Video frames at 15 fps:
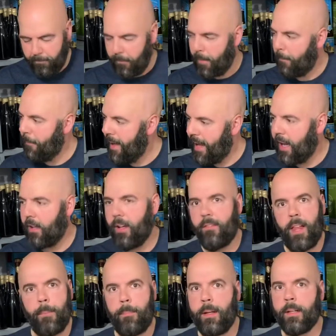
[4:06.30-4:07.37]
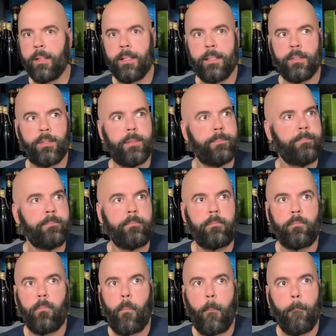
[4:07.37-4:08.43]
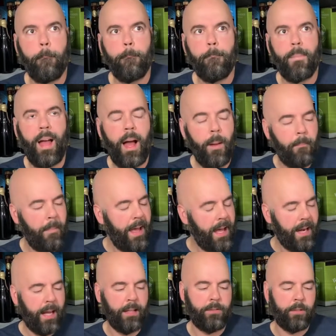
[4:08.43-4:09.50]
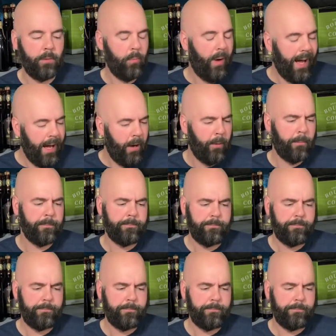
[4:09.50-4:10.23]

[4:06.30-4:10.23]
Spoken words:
that bitterness. Man, I do. Wow.